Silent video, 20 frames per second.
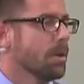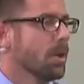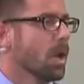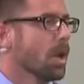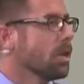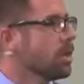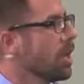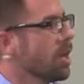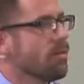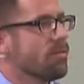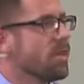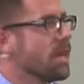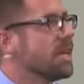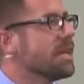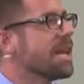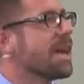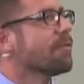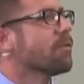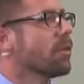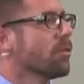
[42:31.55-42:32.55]
a love that
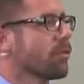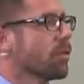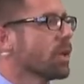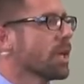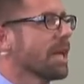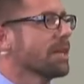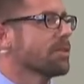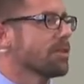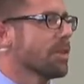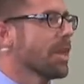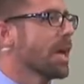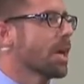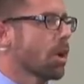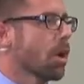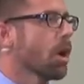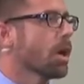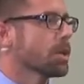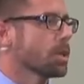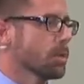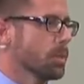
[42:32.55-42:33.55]
never forgets that
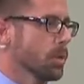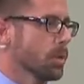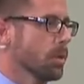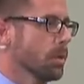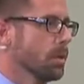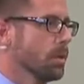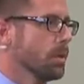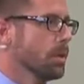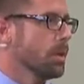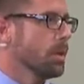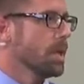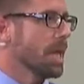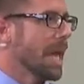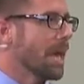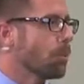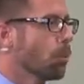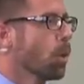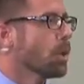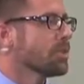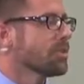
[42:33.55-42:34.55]
gospel
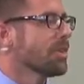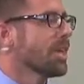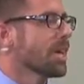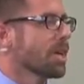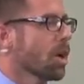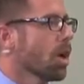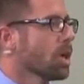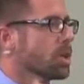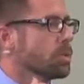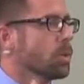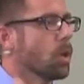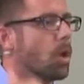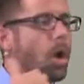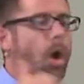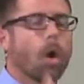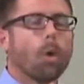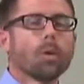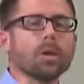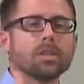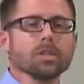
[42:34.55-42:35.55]
and wants that gospel
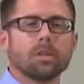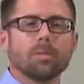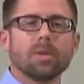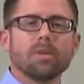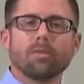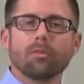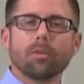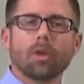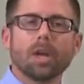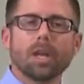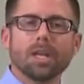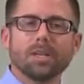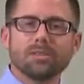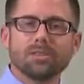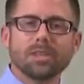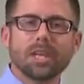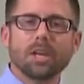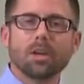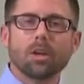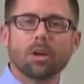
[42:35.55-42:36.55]
always to be front and
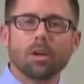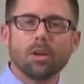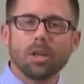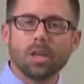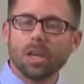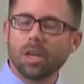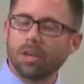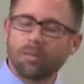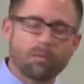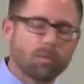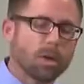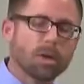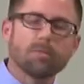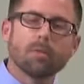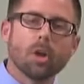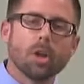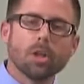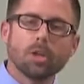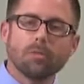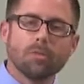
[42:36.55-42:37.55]
center in front of
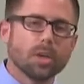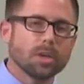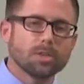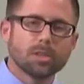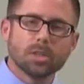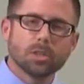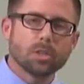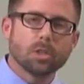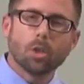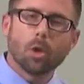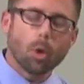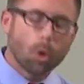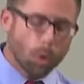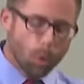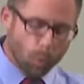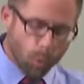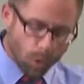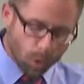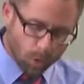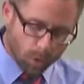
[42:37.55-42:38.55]
all of us and to the whole
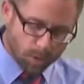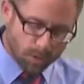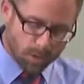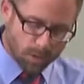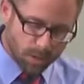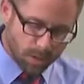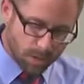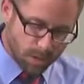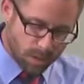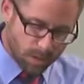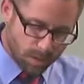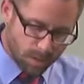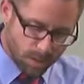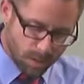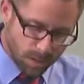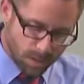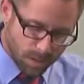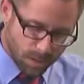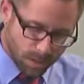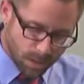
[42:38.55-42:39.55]
world.
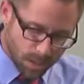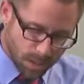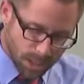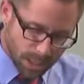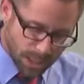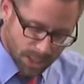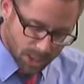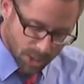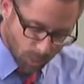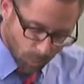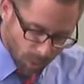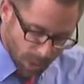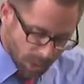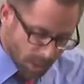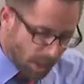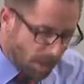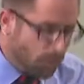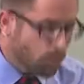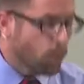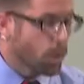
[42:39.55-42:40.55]
And so we
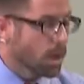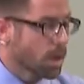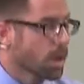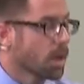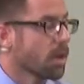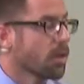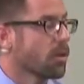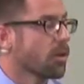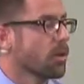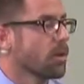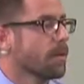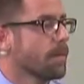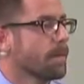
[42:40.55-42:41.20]
love one another,